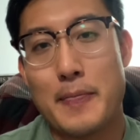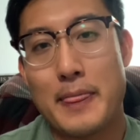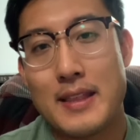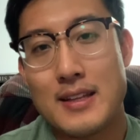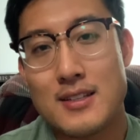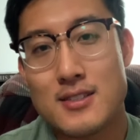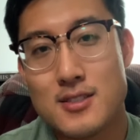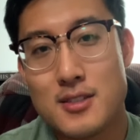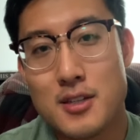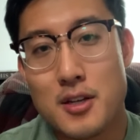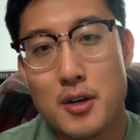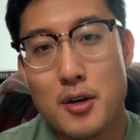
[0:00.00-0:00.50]

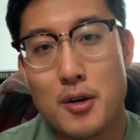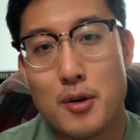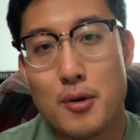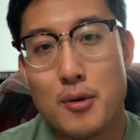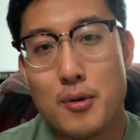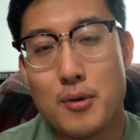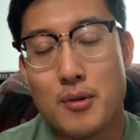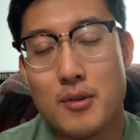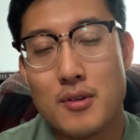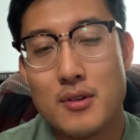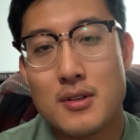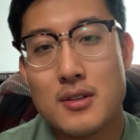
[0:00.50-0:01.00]

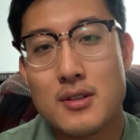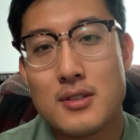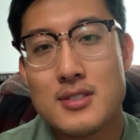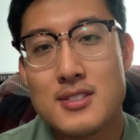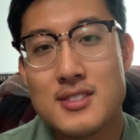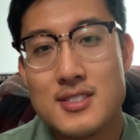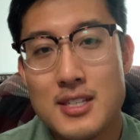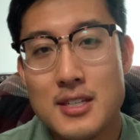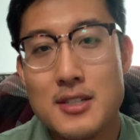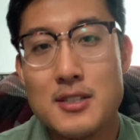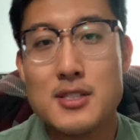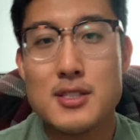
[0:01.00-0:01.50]
So
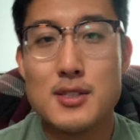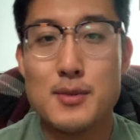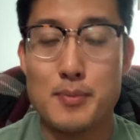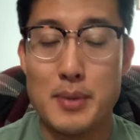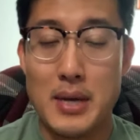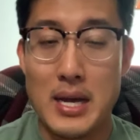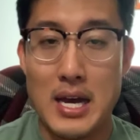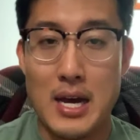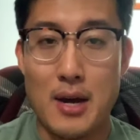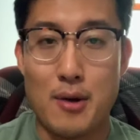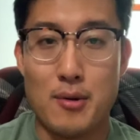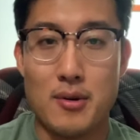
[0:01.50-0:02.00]
sin's
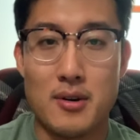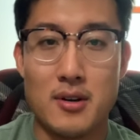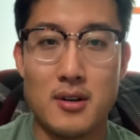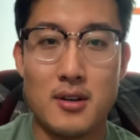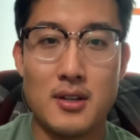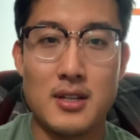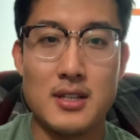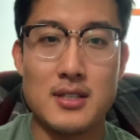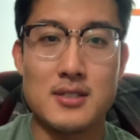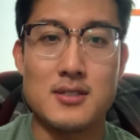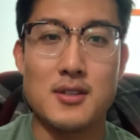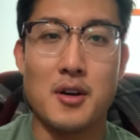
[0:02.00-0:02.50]
power
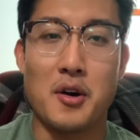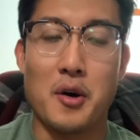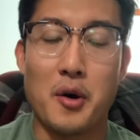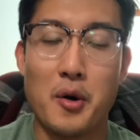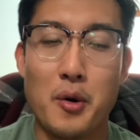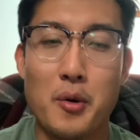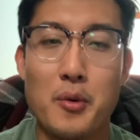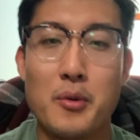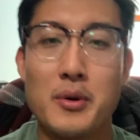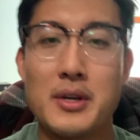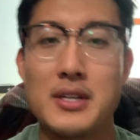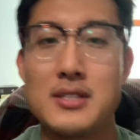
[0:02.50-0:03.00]
is
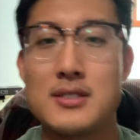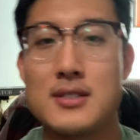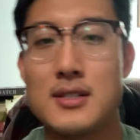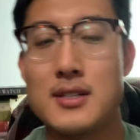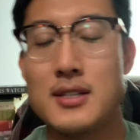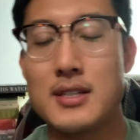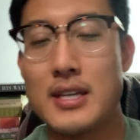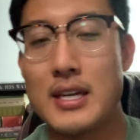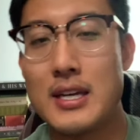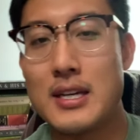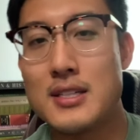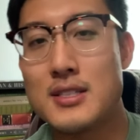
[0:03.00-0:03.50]
always
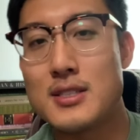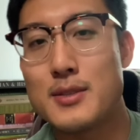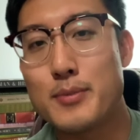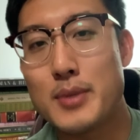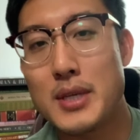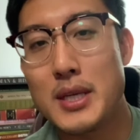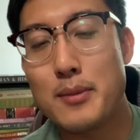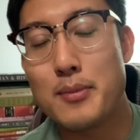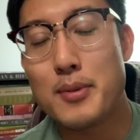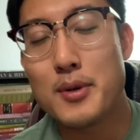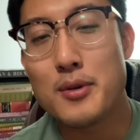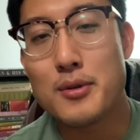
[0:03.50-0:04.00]
against
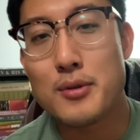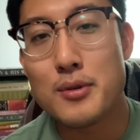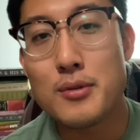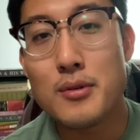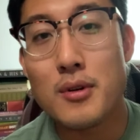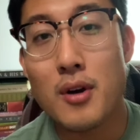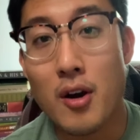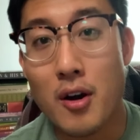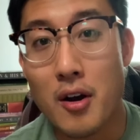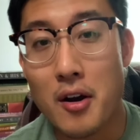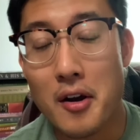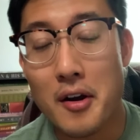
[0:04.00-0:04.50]
people who
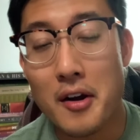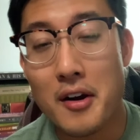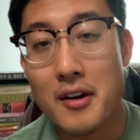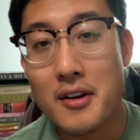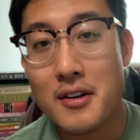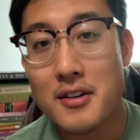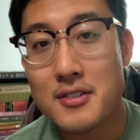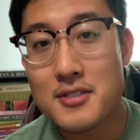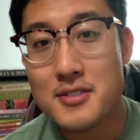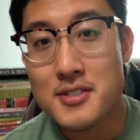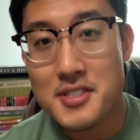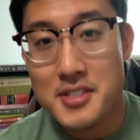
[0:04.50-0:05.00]
are
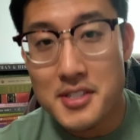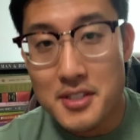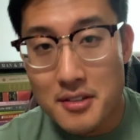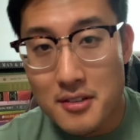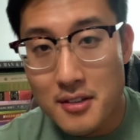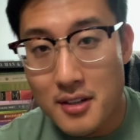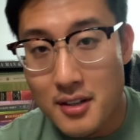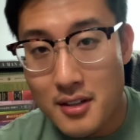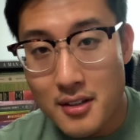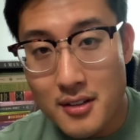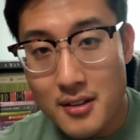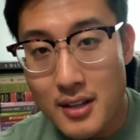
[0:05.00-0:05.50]

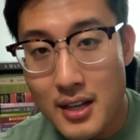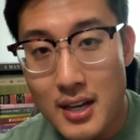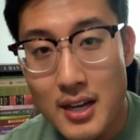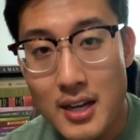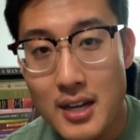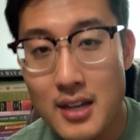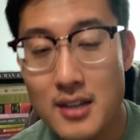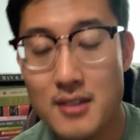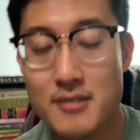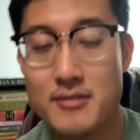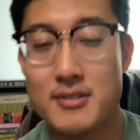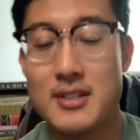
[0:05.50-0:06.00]
still
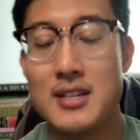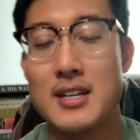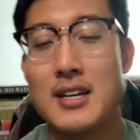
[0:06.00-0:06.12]
alive.